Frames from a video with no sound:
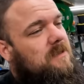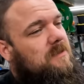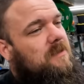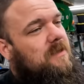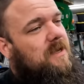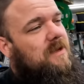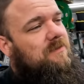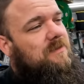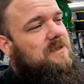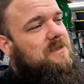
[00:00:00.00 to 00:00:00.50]
They
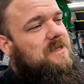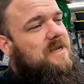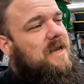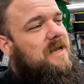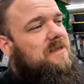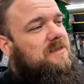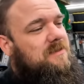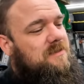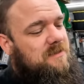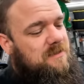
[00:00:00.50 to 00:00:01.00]
have a
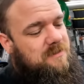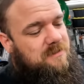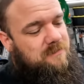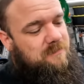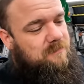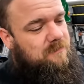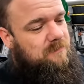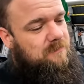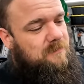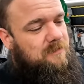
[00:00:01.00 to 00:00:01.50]

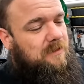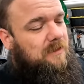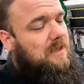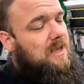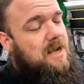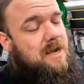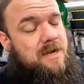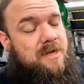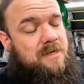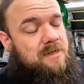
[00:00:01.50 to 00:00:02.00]
texting
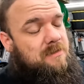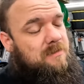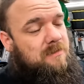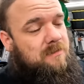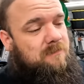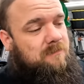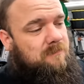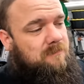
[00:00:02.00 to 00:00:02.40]
line